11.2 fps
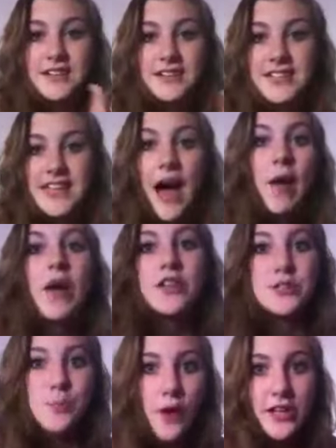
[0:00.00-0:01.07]
see how all the
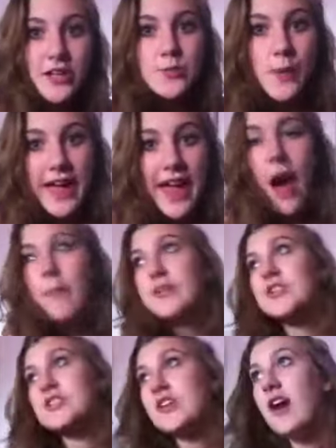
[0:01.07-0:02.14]
spoilers play out, but
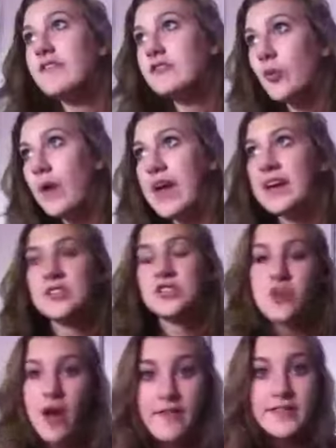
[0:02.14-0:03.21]
you still have to wait because you
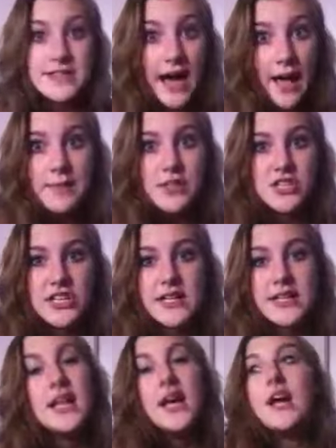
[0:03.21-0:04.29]
don't have a time
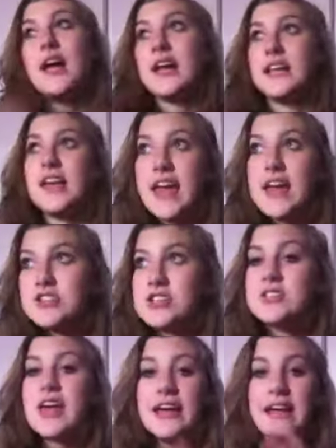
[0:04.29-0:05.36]
machine and you can't
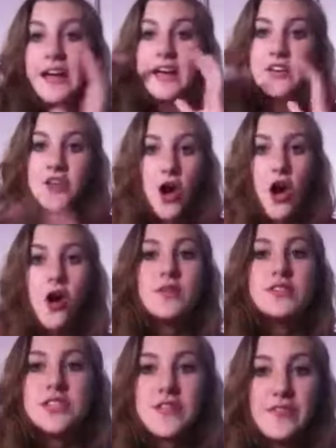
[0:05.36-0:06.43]
just like go
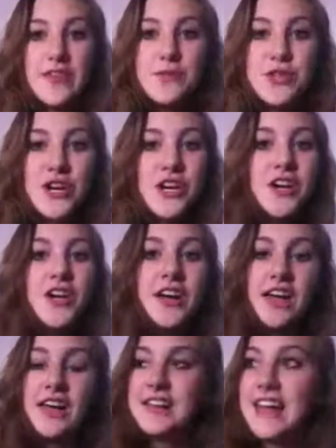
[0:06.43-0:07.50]
into the future
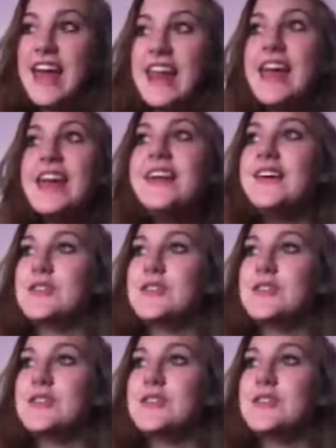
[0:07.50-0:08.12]
and get it.